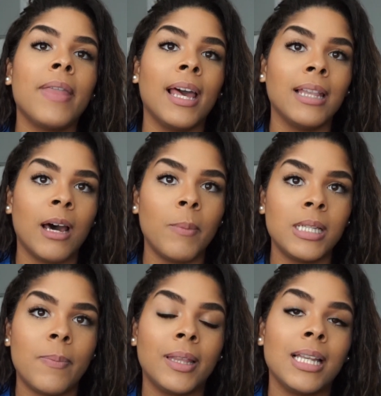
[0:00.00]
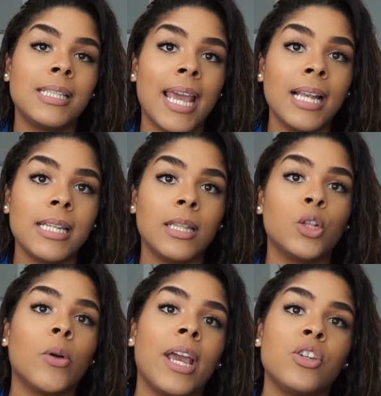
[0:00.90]
they allowed me to pick the date and the
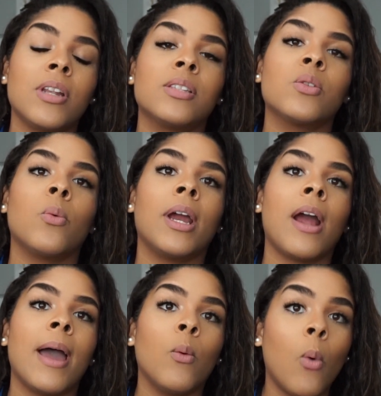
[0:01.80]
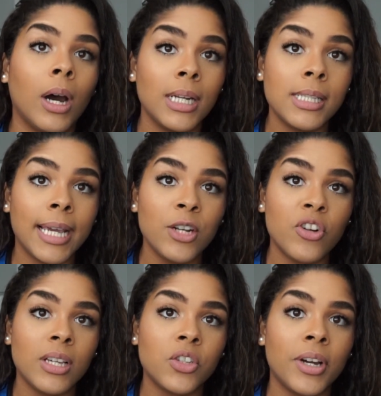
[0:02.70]
location as to where I wanted to get
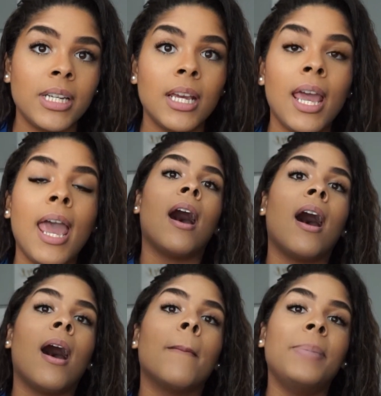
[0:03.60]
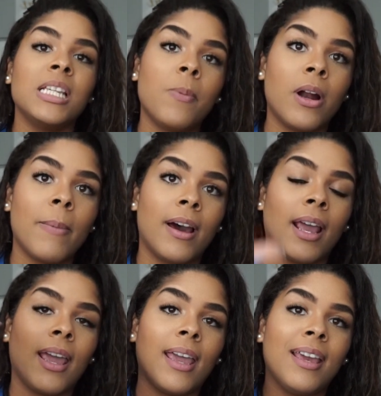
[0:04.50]
drug screened. Be smart about
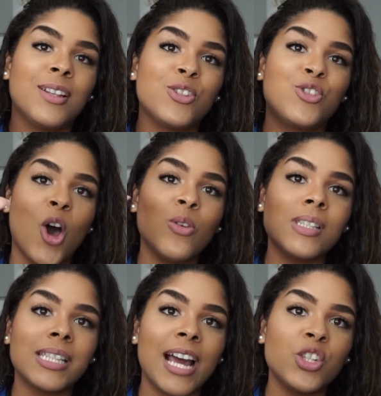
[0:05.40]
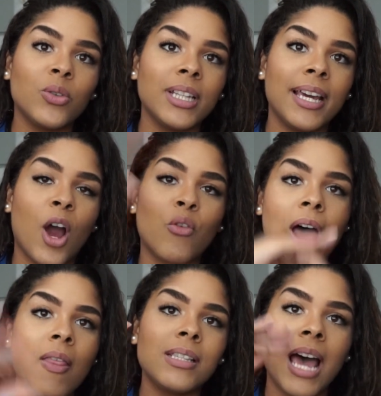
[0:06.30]
it. Don't schedule it
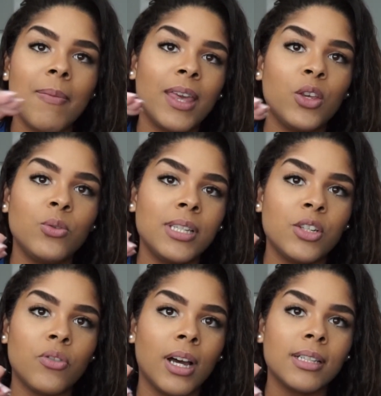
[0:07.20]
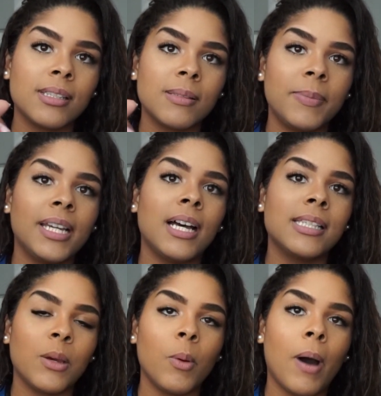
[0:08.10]
around the time that you did drugs,
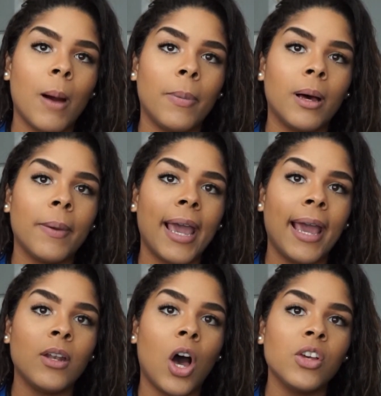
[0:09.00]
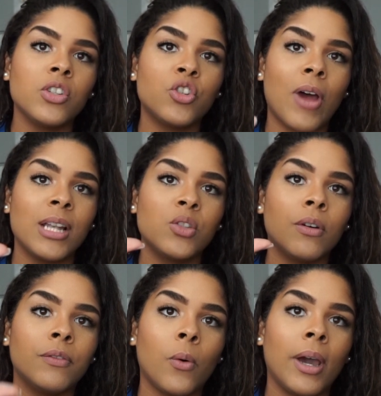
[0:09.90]
because it will pop up. And also try
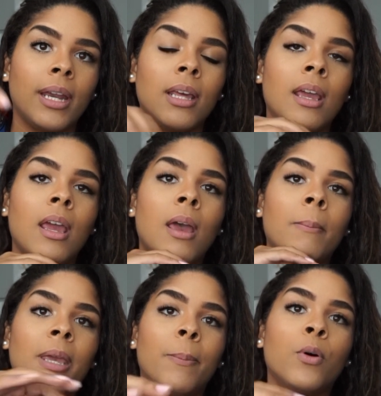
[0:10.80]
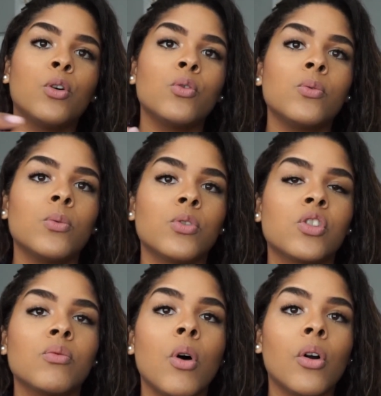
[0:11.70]
to avoid people who
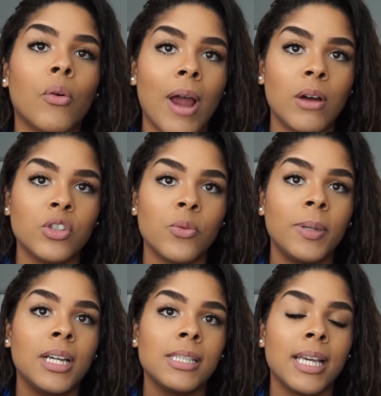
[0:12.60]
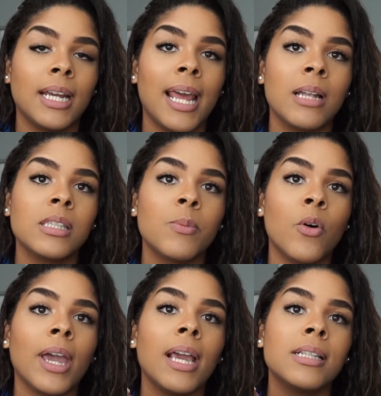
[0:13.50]
smoke around you, because secondhand
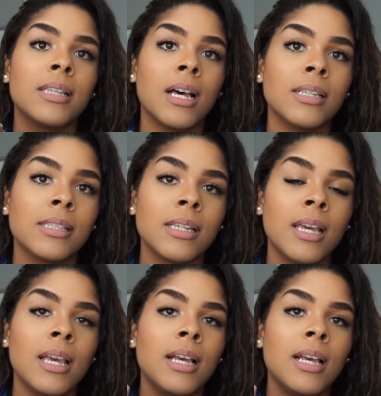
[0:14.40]
smoke, it does